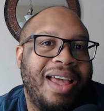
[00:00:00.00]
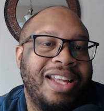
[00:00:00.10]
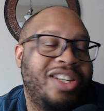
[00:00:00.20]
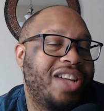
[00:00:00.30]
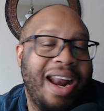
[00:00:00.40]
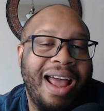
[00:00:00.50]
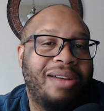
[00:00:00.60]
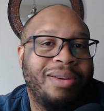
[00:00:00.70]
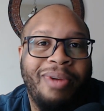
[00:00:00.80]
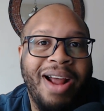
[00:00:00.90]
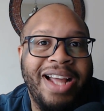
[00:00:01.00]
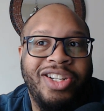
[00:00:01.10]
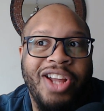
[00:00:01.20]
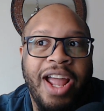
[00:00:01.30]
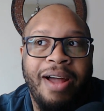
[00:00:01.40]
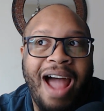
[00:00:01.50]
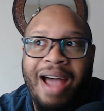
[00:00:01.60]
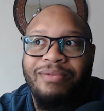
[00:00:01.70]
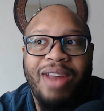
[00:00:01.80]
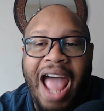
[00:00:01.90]
And shout out to Brad Sham.
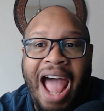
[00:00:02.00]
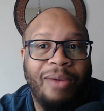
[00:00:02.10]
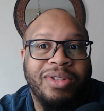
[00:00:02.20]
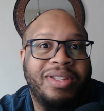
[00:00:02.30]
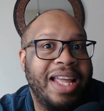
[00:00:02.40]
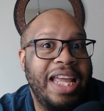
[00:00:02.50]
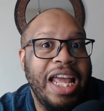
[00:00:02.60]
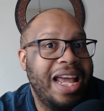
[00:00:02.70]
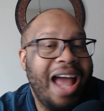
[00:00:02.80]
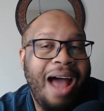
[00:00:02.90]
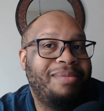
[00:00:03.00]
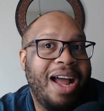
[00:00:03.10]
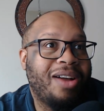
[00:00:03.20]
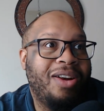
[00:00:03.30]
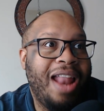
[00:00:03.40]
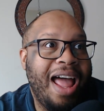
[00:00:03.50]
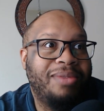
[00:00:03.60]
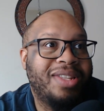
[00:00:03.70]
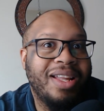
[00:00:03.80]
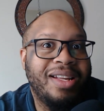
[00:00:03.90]
I I was think I'm not gonna lie.
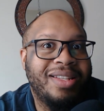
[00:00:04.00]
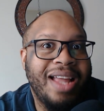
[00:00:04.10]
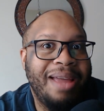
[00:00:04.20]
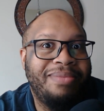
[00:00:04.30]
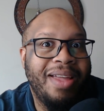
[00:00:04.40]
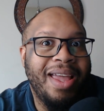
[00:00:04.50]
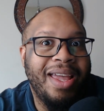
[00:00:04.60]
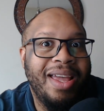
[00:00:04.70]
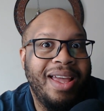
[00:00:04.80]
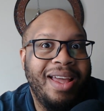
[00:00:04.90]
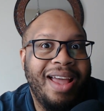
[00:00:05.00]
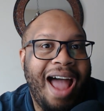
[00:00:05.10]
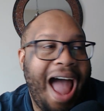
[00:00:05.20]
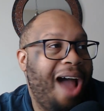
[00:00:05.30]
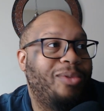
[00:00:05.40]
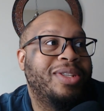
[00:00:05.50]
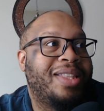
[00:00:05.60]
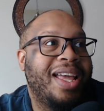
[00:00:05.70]
I was thinking the same thing. I was